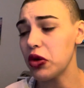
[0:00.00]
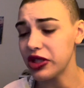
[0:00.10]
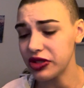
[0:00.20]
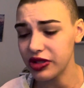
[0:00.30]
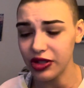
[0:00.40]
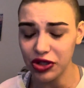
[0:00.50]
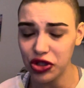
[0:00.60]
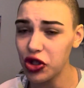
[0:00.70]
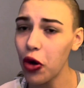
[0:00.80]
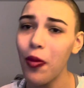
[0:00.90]
There's
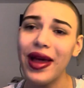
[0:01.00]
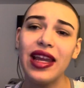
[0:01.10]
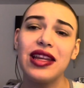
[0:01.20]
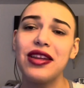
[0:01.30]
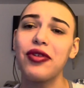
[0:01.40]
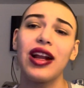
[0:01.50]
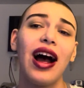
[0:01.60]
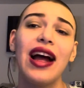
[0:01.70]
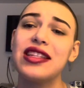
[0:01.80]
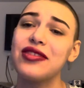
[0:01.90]
so many different
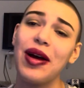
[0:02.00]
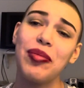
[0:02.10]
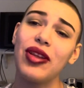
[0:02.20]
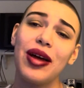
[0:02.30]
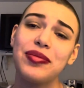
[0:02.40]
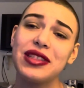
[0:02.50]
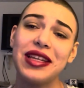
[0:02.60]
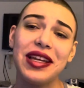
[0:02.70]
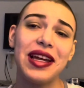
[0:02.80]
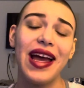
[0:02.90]
kinds of
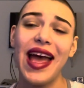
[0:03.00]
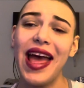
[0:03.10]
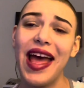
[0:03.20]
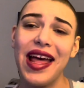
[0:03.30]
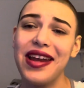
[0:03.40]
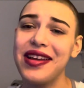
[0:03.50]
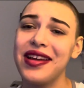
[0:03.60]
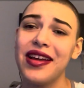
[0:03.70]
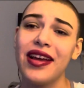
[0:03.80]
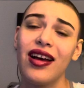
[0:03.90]
epilepsy, and
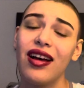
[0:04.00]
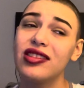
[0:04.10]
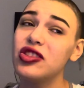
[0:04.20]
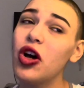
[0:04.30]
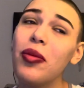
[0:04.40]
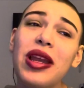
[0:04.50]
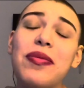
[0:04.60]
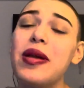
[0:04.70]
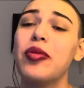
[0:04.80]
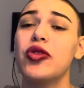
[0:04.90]
so many
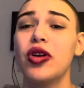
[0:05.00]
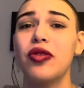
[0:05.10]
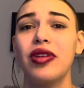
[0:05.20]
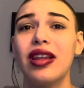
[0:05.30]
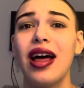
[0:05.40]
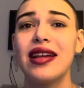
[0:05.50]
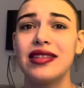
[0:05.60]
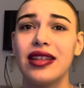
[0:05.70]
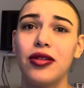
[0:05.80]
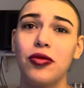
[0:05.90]
people don't realize
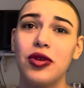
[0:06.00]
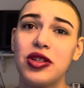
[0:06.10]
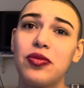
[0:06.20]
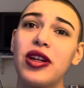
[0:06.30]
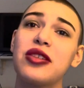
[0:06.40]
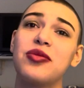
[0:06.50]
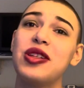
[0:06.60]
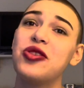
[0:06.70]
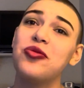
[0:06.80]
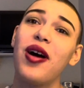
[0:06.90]
it, which brings me
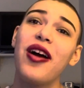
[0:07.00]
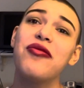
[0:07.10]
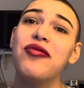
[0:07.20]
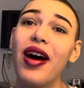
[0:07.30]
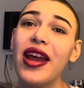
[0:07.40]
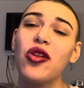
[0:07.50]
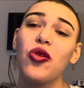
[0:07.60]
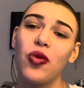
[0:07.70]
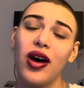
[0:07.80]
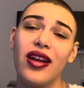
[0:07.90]
to my final
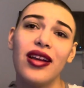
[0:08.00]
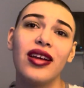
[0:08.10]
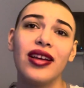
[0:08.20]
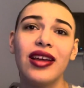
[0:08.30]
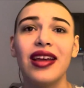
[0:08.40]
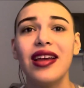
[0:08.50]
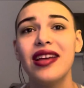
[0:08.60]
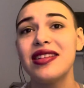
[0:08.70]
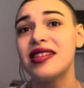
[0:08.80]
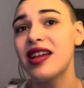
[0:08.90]
one,
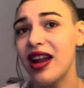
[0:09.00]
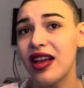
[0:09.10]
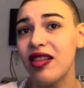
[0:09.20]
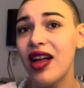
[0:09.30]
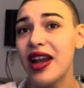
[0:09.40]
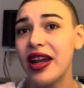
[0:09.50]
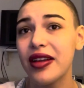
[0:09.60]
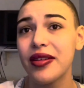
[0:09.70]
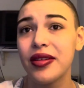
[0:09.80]
is Tonic-Clonic.